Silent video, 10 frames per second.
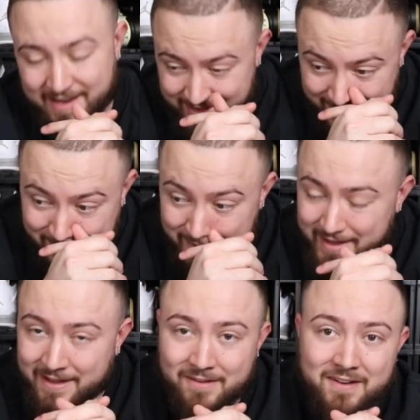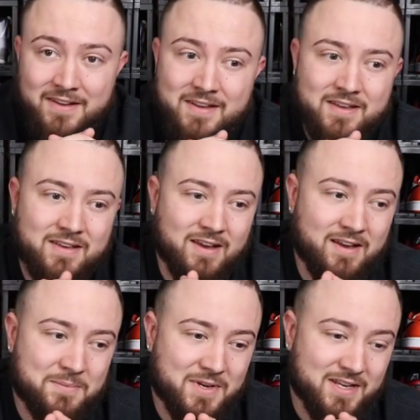Kind of air it out,
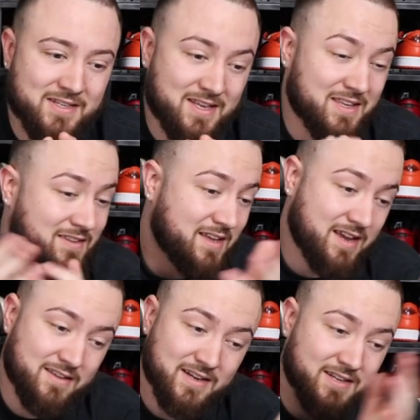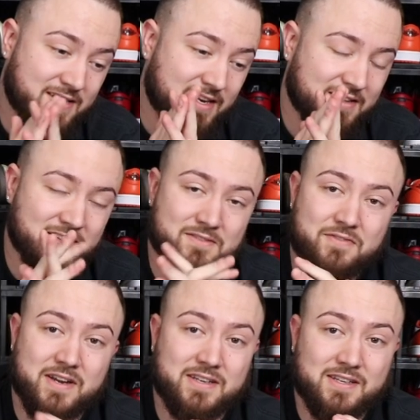because at the end of the day, like I said, it does
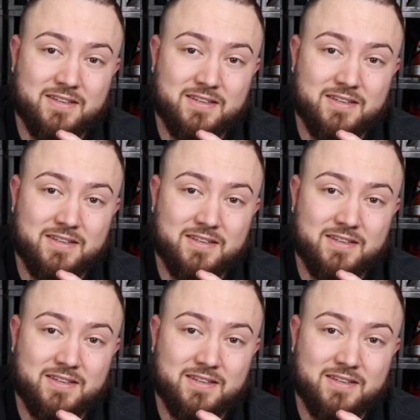affect us.